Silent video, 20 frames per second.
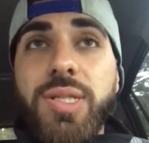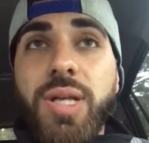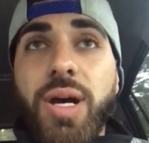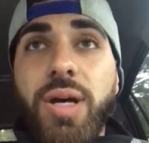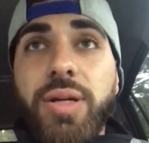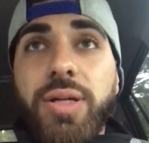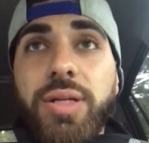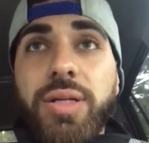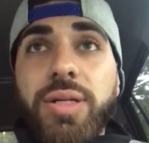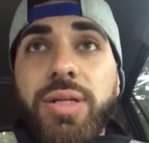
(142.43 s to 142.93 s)

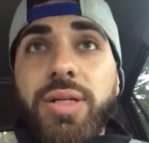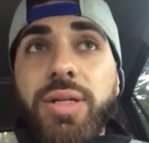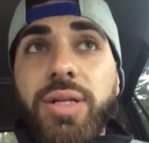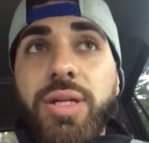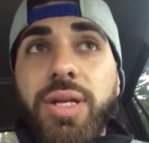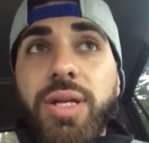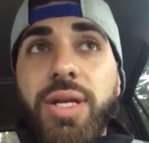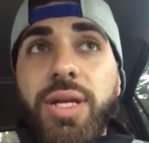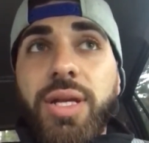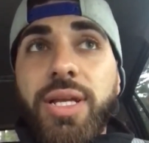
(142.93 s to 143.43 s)
solder.
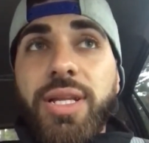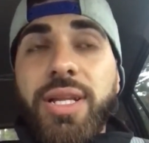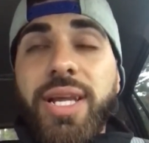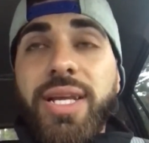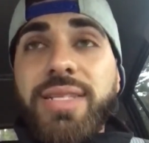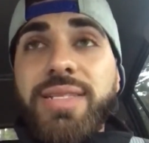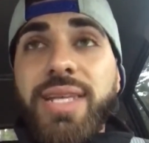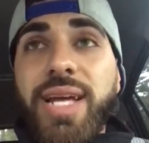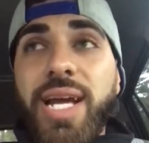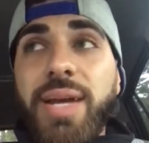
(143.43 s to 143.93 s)

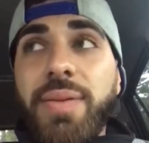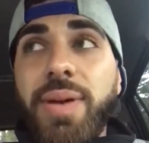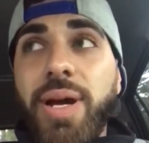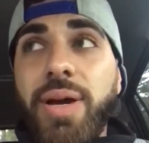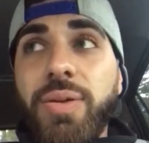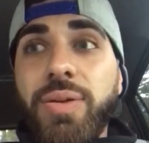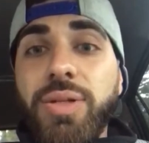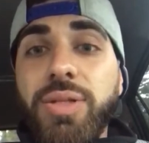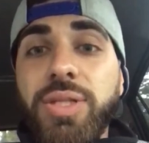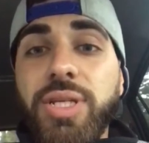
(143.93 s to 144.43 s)
Next time
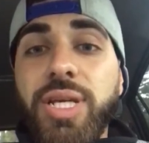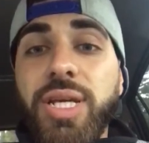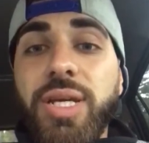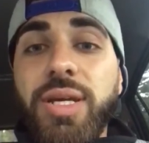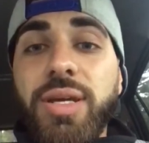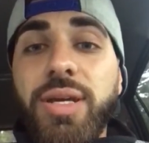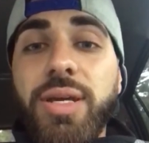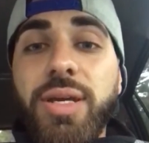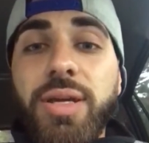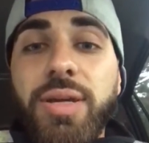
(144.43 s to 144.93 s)
I would
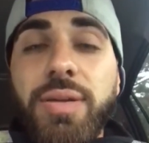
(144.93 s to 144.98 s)
get